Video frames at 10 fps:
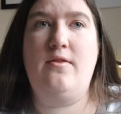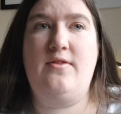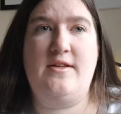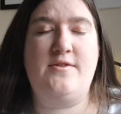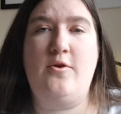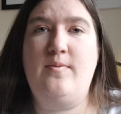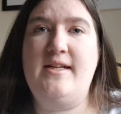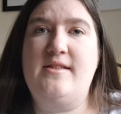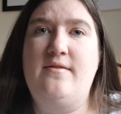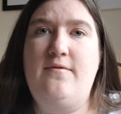There's no
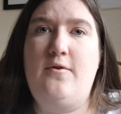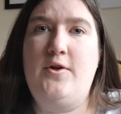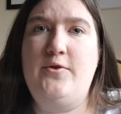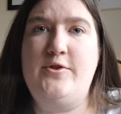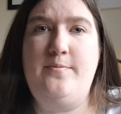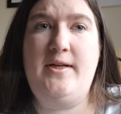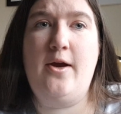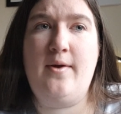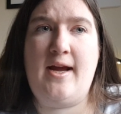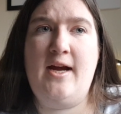reason for you to be
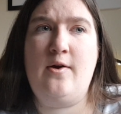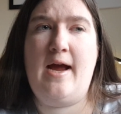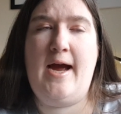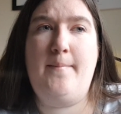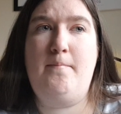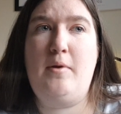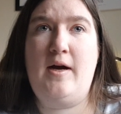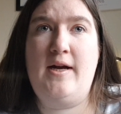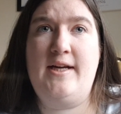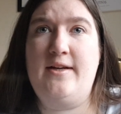going out and
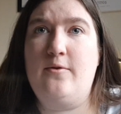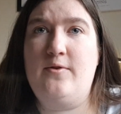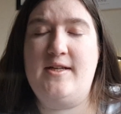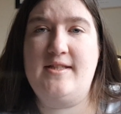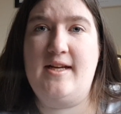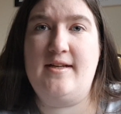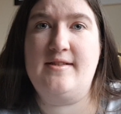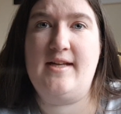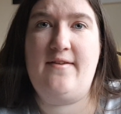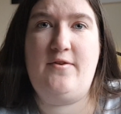buying all these
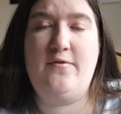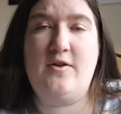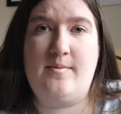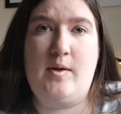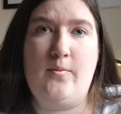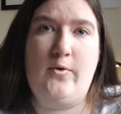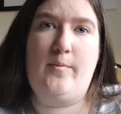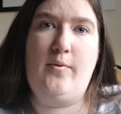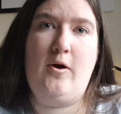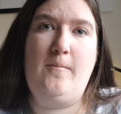things if you've got something more
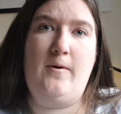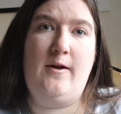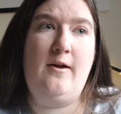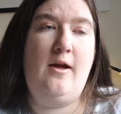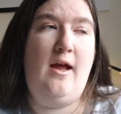appropriate.